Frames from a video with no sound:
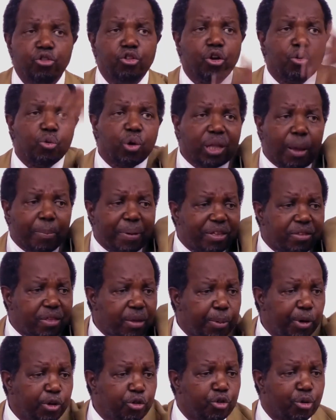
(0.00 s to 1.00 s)
you don't know what happens in
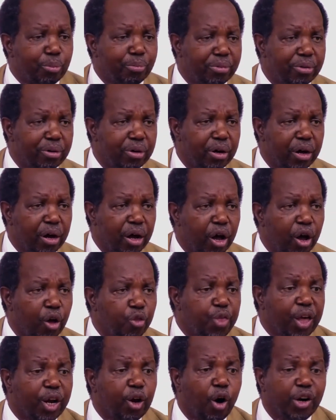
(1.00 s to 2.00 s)
the boardroom.
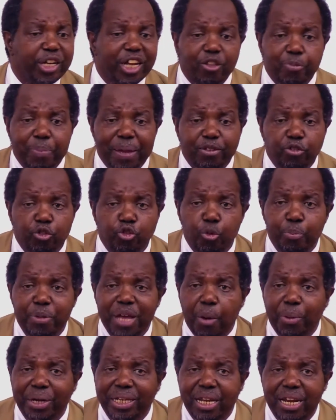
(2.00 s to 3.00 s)
The Lord expects you to
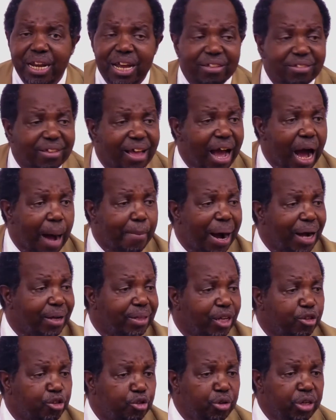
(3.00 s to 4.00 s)
be a witness
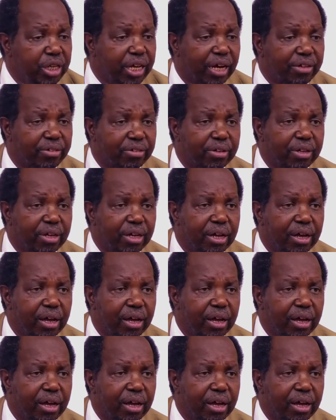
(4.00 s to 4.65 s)
among the juniors.